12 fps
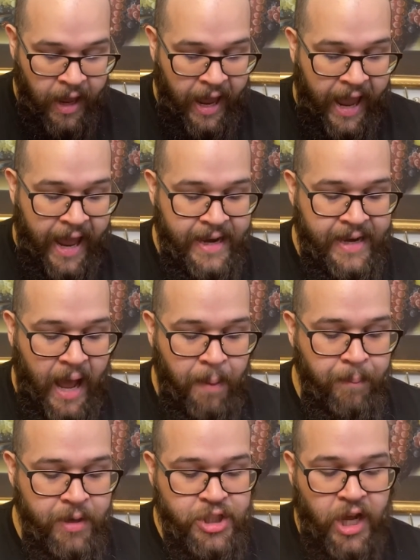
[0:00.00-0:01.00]
And not
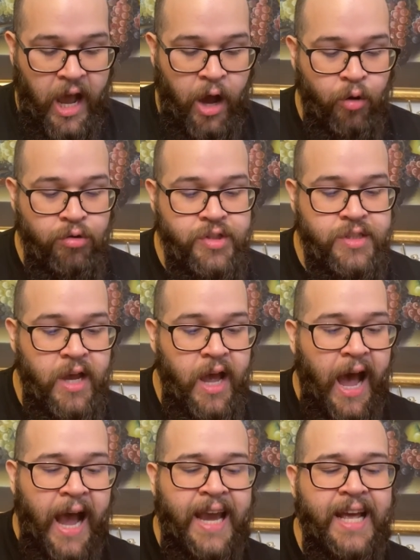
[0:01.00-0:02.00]
much else.
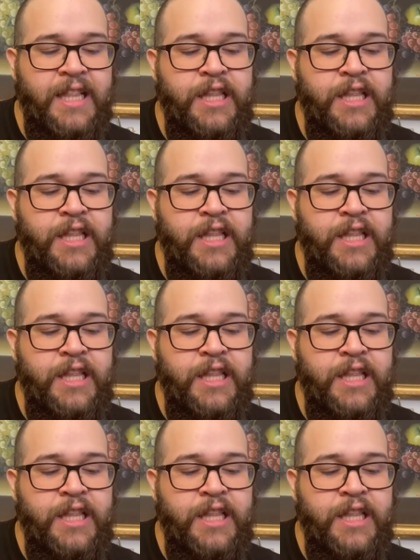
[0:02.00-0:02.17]
I get a